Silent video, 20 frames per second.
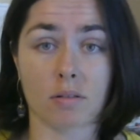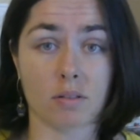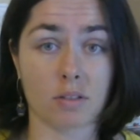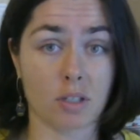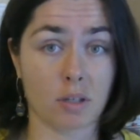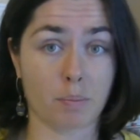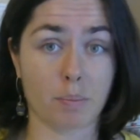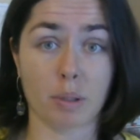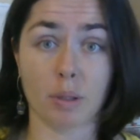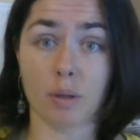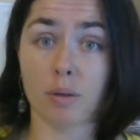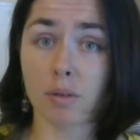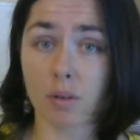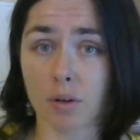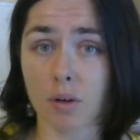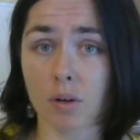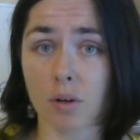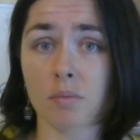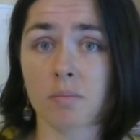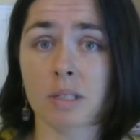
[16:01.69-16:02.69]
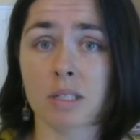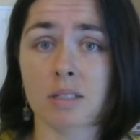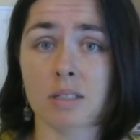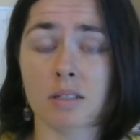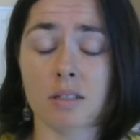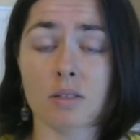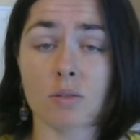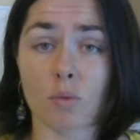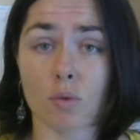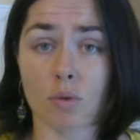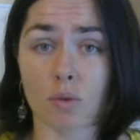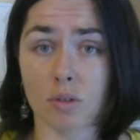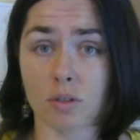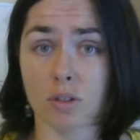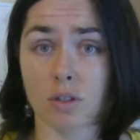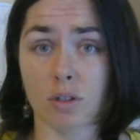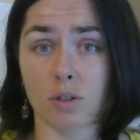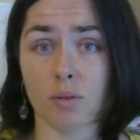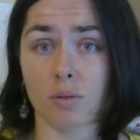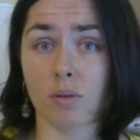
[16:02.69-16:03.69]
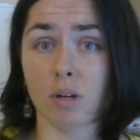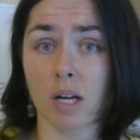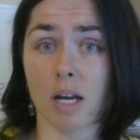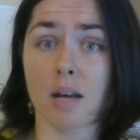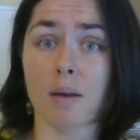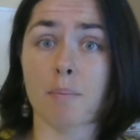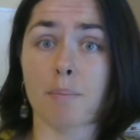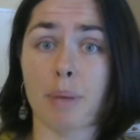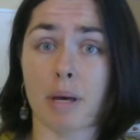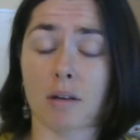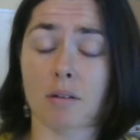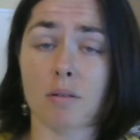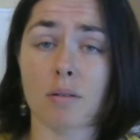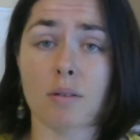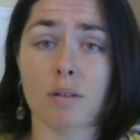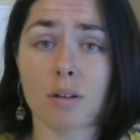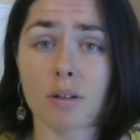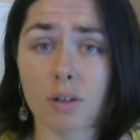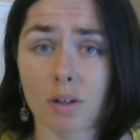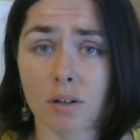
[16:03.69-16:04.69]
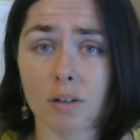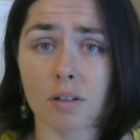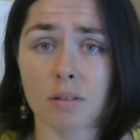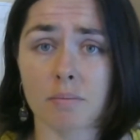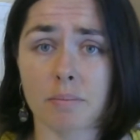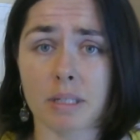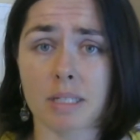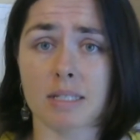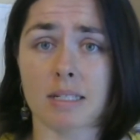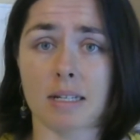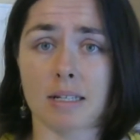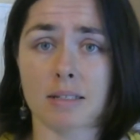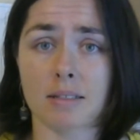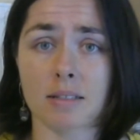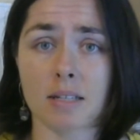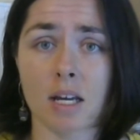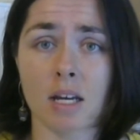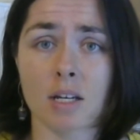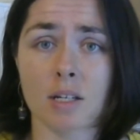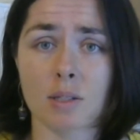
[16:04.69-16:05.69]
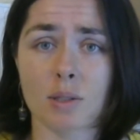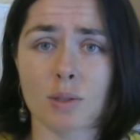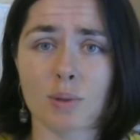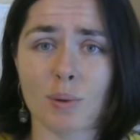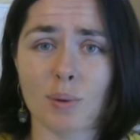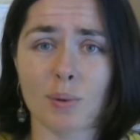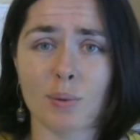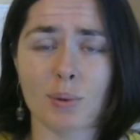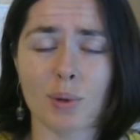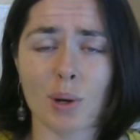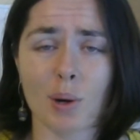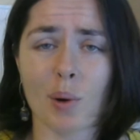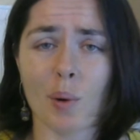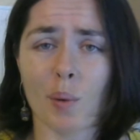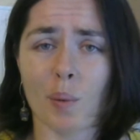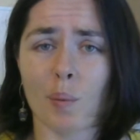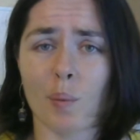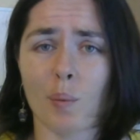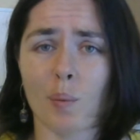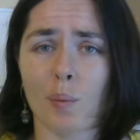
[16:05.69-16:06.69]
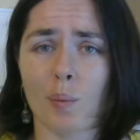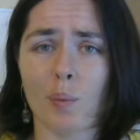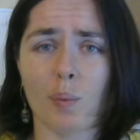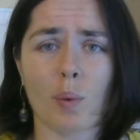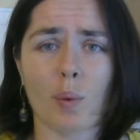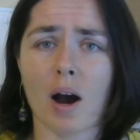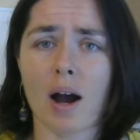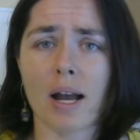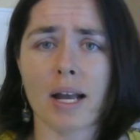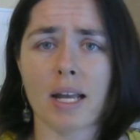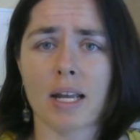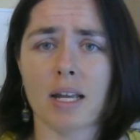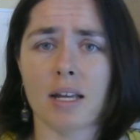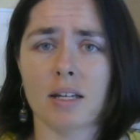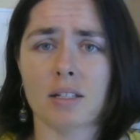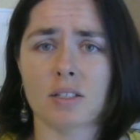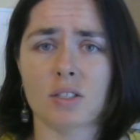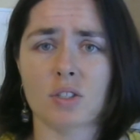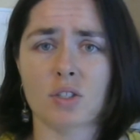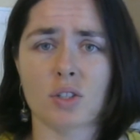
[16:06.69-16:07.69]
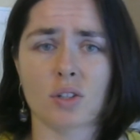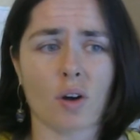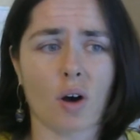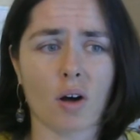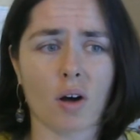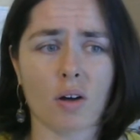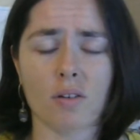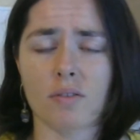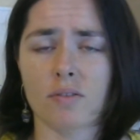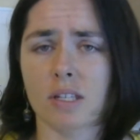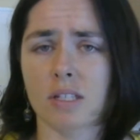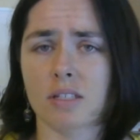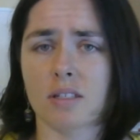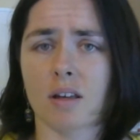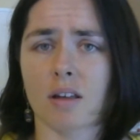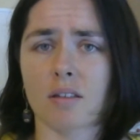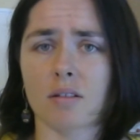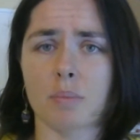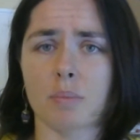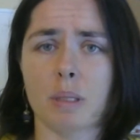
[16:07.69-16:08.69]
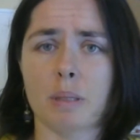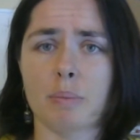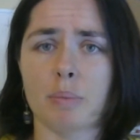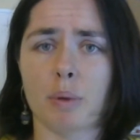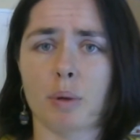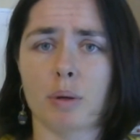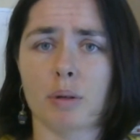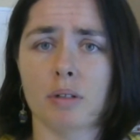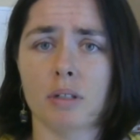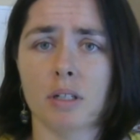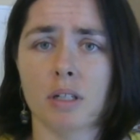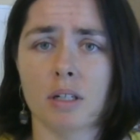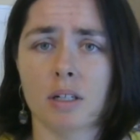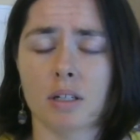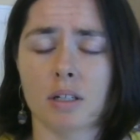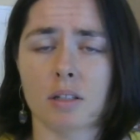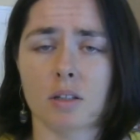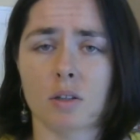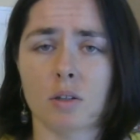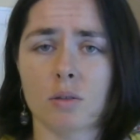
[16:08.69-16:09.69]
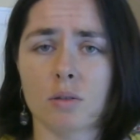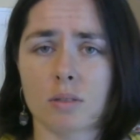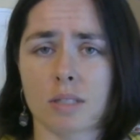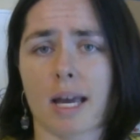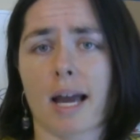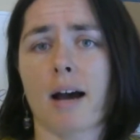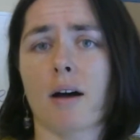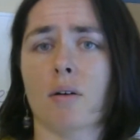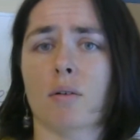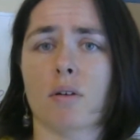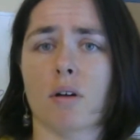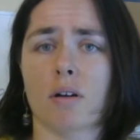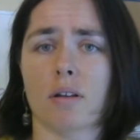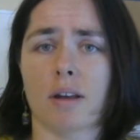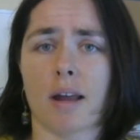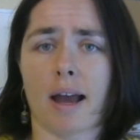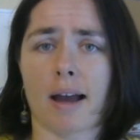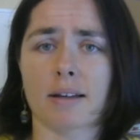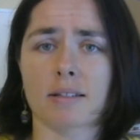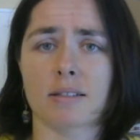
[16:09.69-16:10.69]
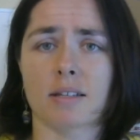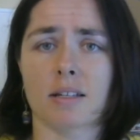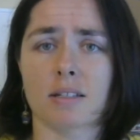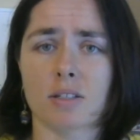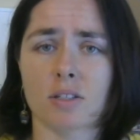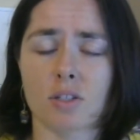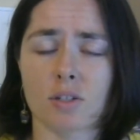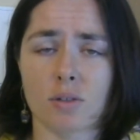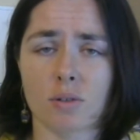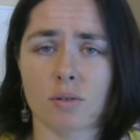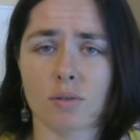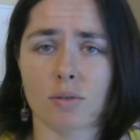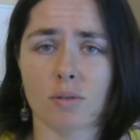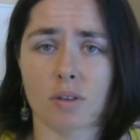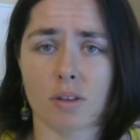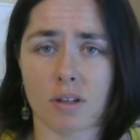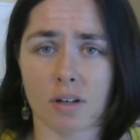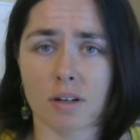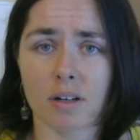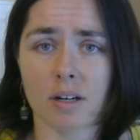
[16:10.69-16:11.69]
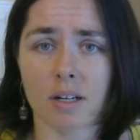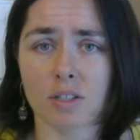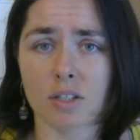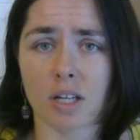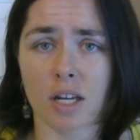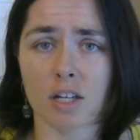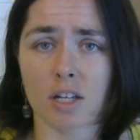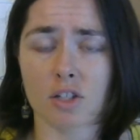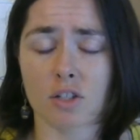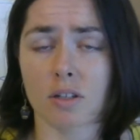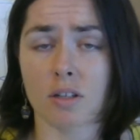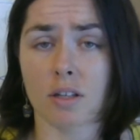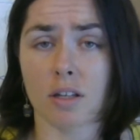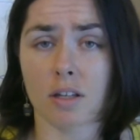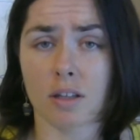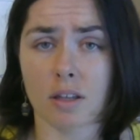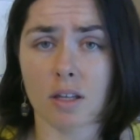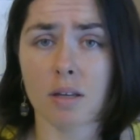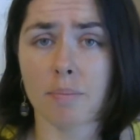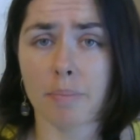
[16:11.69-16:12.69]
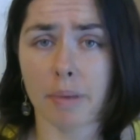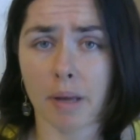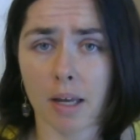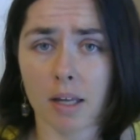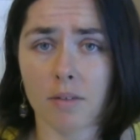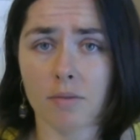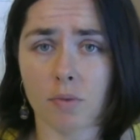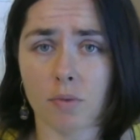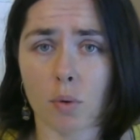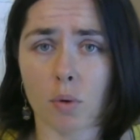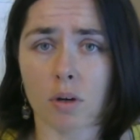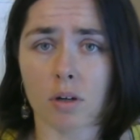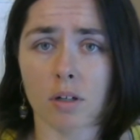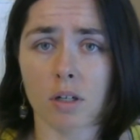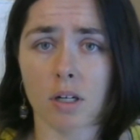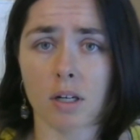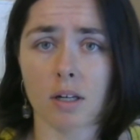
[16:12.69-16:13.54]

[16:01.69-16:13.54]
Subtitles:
to build their own business or to better their current business. So why should all of these other people lose out on access to their education that they paid for